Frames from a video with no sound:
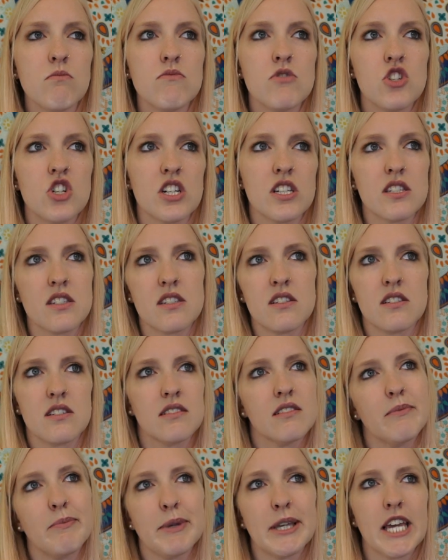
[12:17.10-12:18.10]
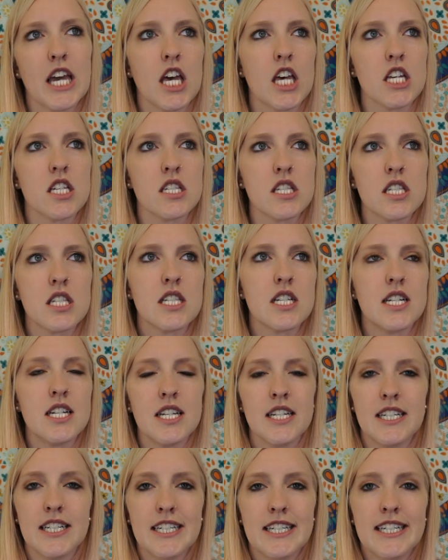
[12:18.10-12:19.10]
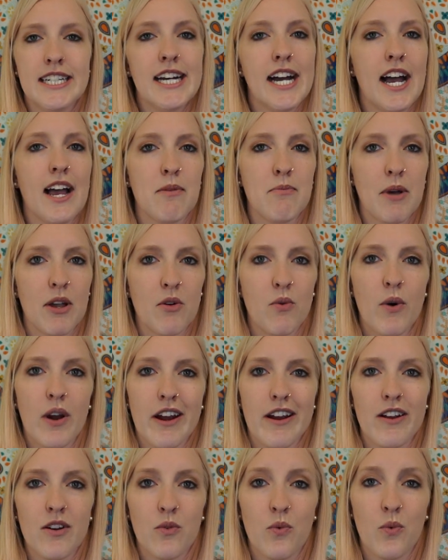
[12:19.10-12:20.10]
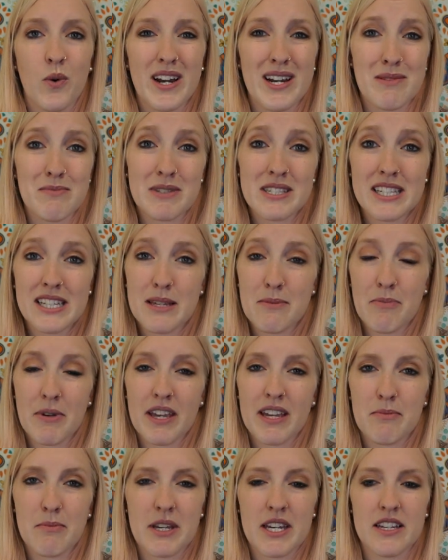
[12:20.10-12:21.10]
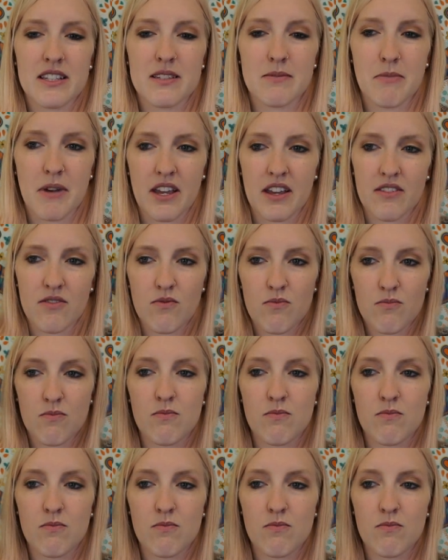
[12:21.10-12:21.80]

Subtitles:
just because I might wear it when I'm sleeping, because my